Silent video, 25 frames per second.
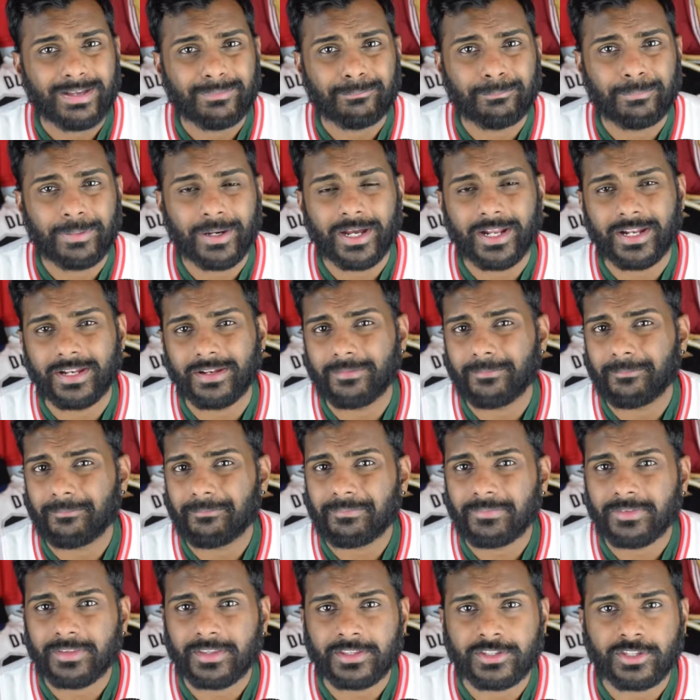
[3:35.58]
but
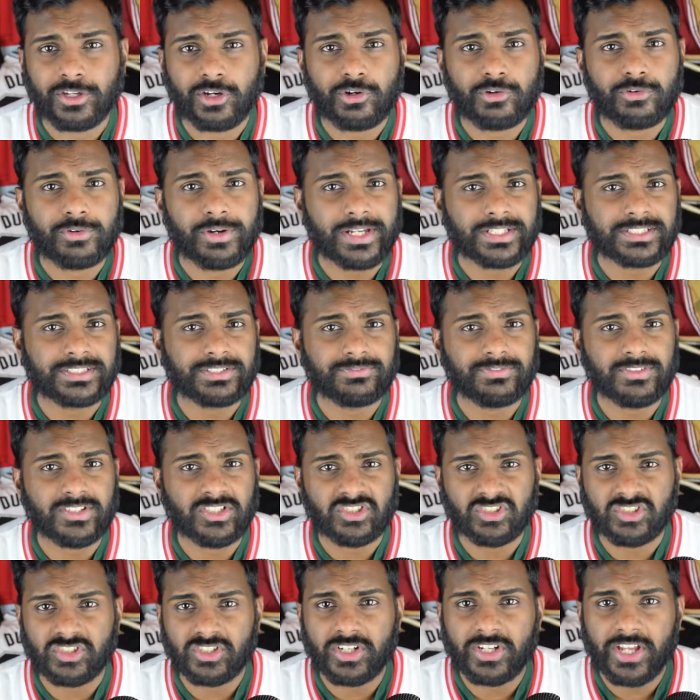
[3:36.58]
their
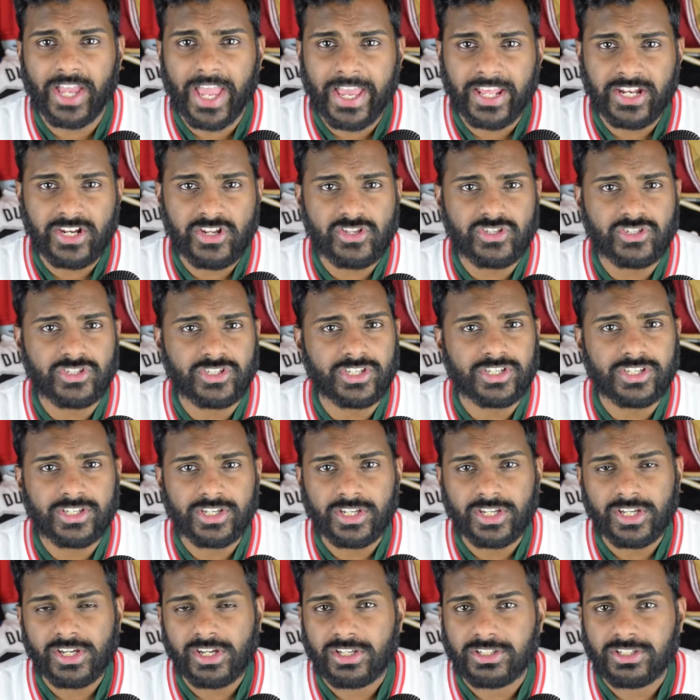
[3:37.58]
aggressiveness, their energy